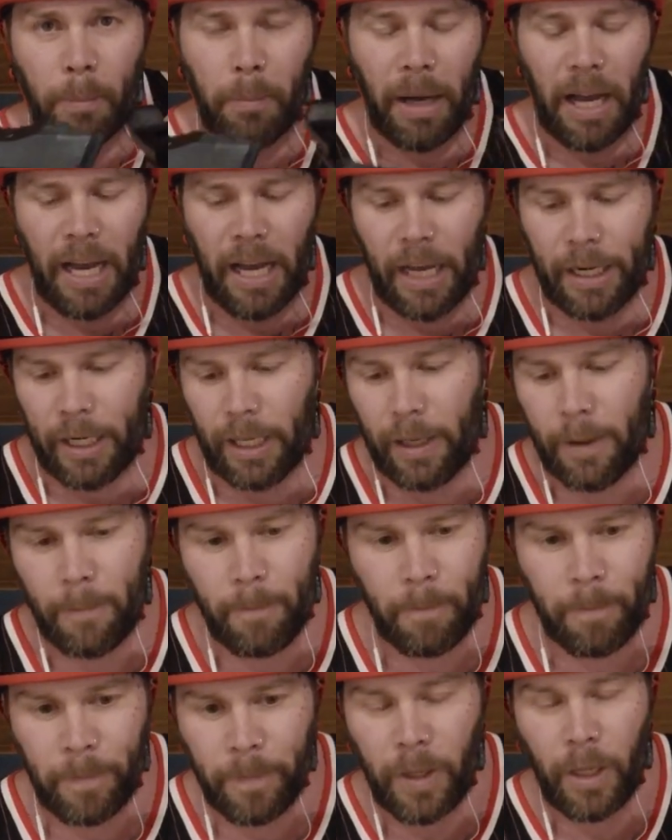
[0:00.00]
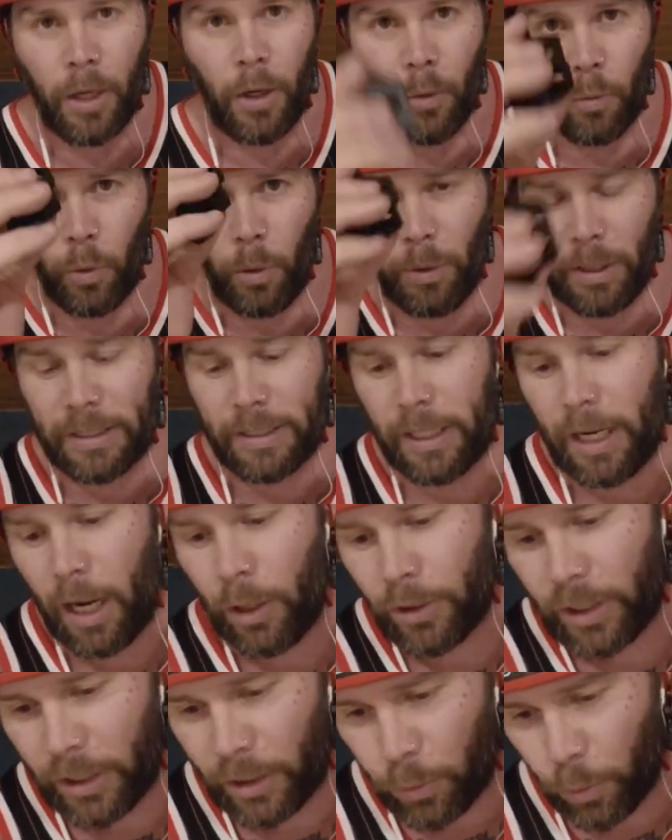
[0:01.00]
but we will see
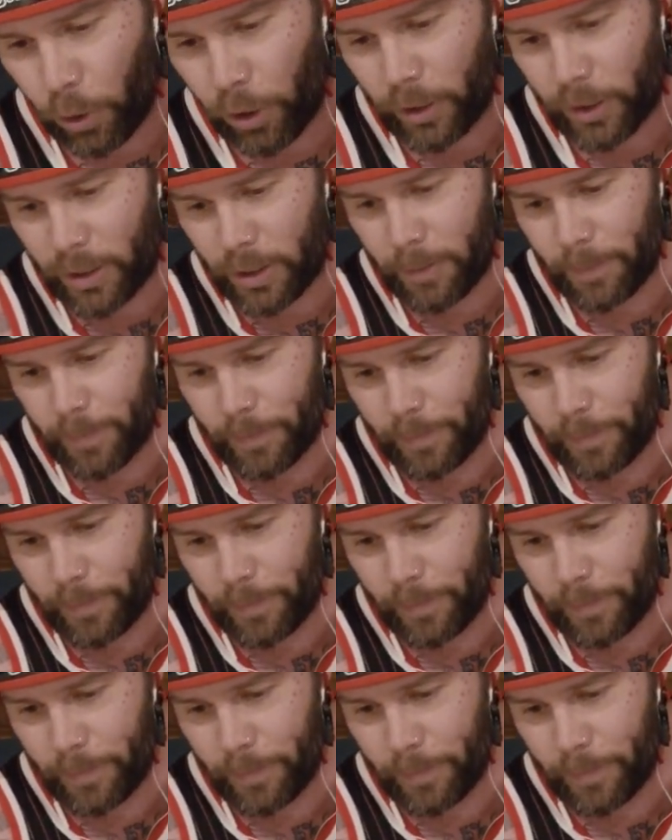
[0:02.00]
how this works.